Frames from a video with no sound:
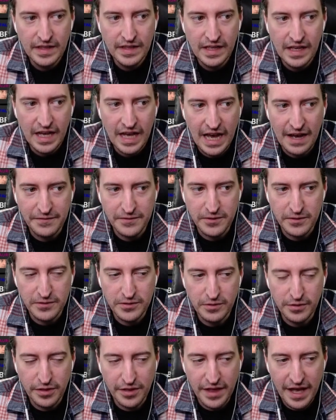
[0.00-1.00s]
after
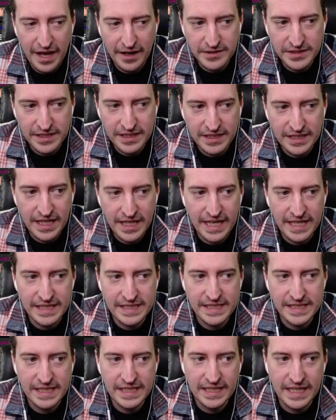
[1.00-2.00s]
2000,
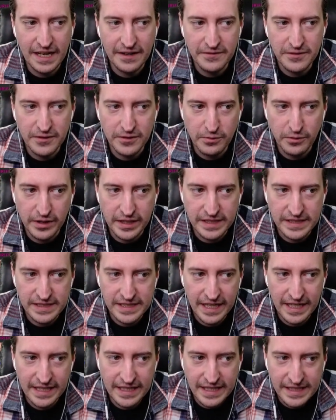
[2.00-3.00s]
18 after
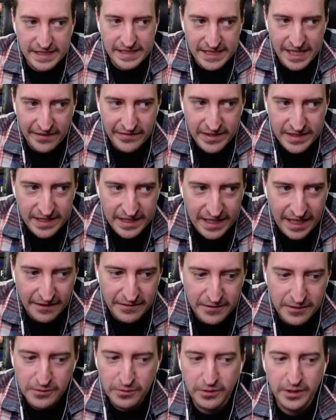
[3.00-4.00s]
2010, and 17
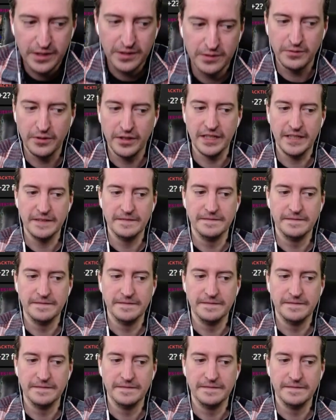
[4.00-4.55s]
after 2020.